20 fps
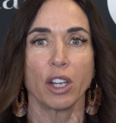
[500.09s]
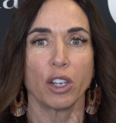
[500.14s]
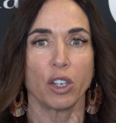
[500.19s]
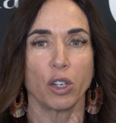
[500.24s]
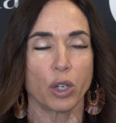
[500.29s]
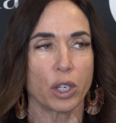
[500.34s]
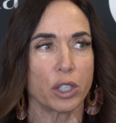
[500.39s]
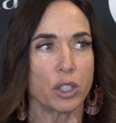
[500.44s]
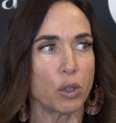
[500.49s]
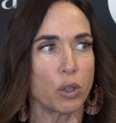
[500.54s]

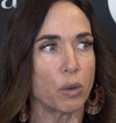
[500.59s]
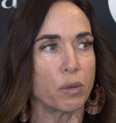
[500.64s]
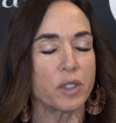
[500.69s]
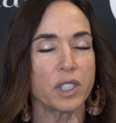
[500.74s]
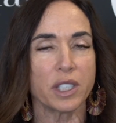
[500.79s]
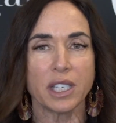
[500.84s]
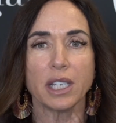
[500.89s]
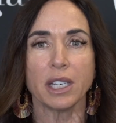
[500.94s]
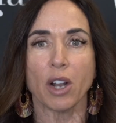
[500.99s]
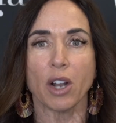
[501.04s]
because you've
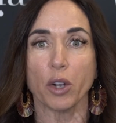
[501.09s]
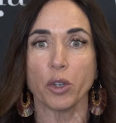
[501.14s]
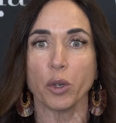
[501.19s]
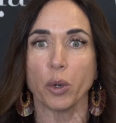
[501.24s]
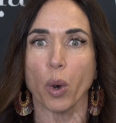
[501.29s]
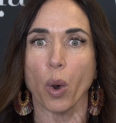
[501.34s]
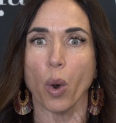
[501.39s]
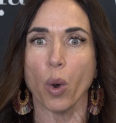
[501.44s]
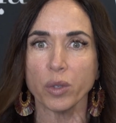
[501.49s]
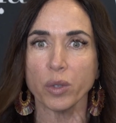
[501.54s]
seen on
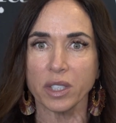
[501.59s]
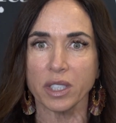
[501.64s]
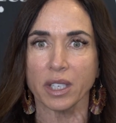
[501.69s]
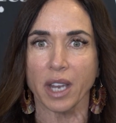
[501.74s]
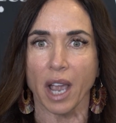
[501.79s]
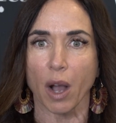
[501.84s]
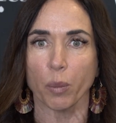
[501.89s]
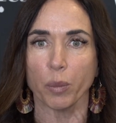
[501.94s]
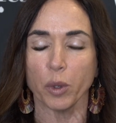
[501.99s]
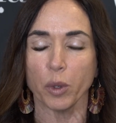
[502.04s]
your own
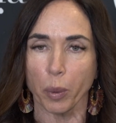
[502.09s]
scalp,